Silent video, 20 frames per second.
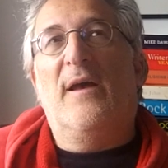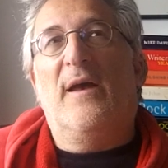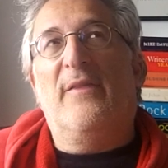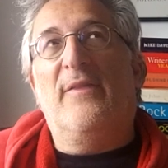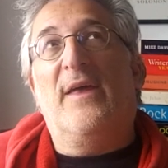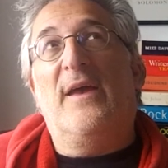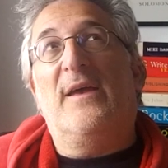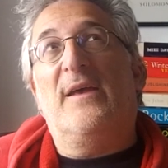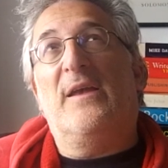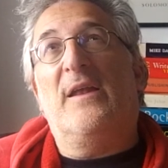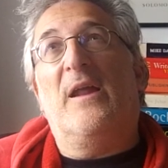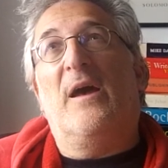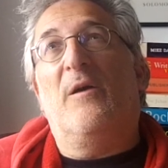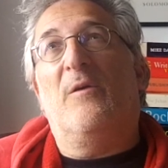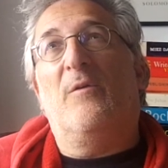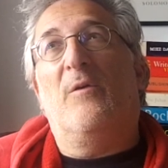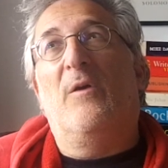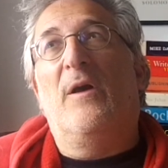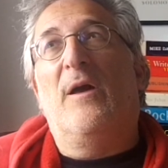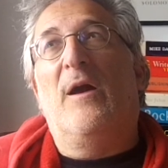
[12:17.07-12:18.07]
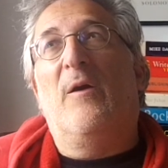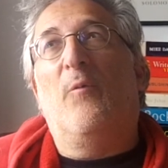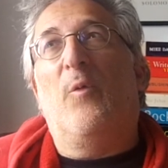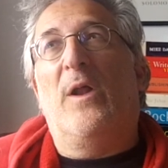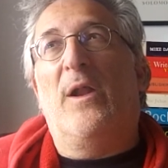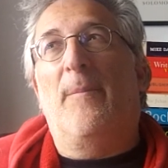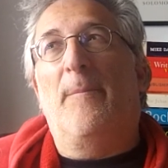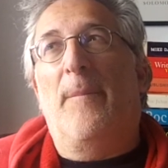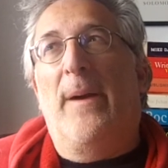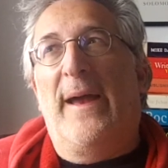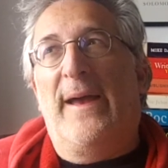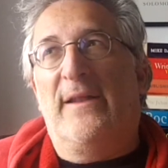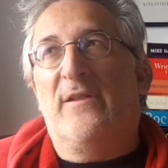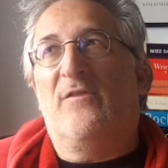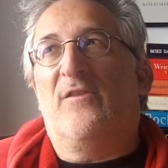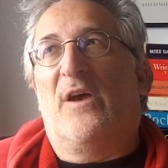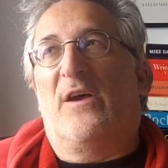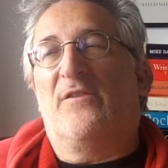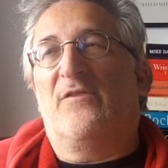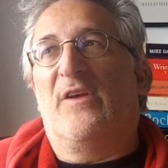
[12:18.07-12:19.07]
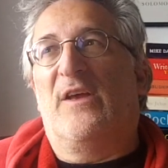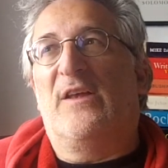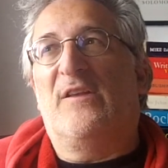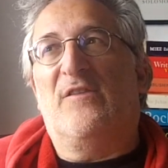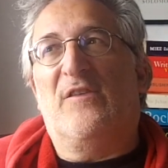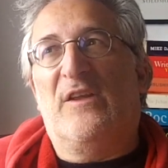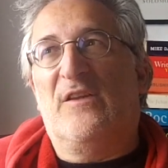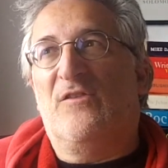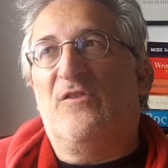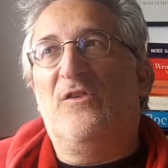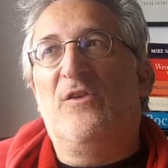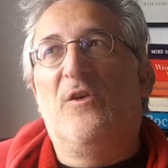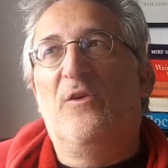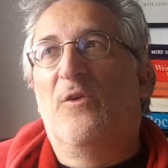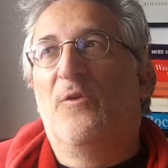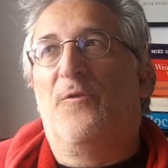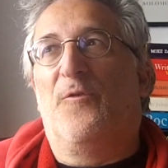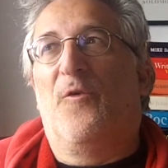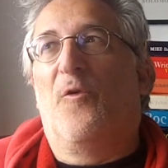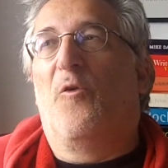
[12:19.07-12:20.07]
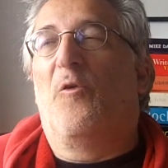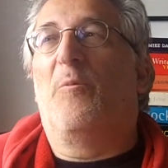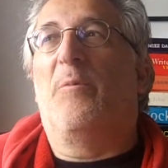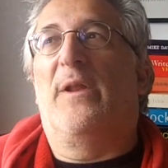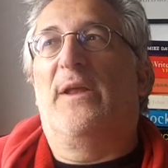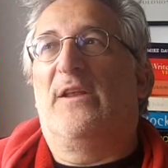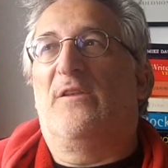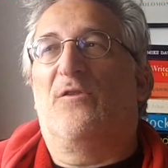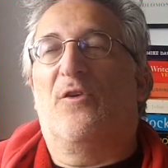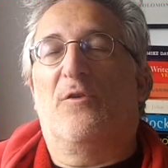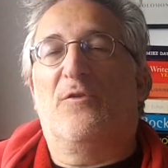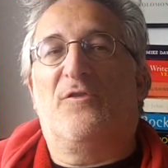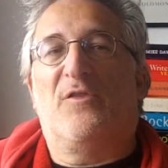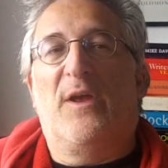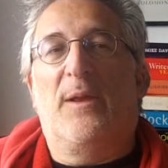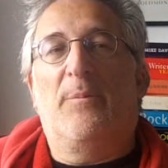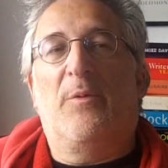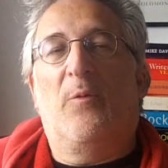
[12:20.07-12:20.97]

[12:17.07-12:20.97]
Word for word: and that you know when a man does it, it's uniformly dodgy.